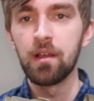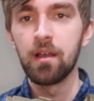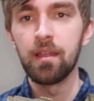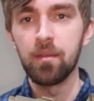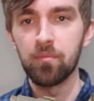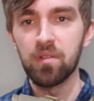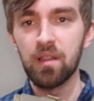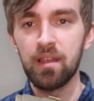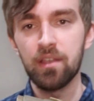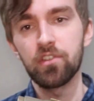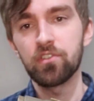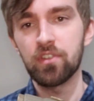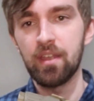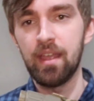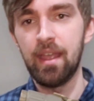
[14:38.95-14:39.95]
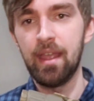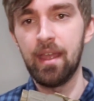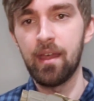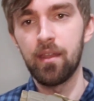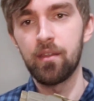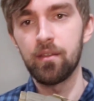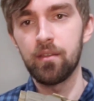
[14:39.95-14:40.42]
in place,
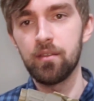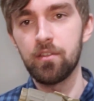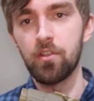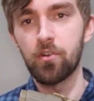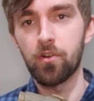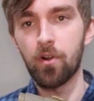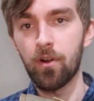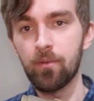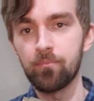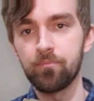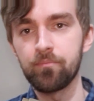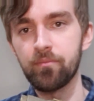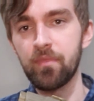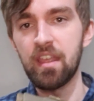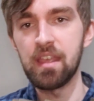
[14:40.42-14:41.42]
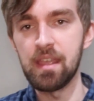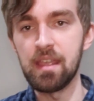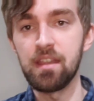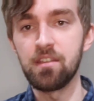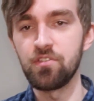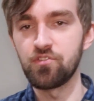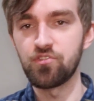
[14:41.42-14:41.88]
and your
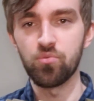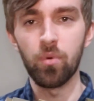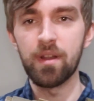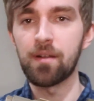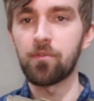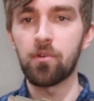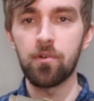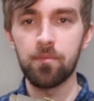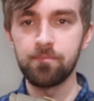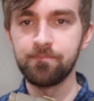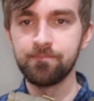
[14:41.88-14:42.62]
hinge, whatever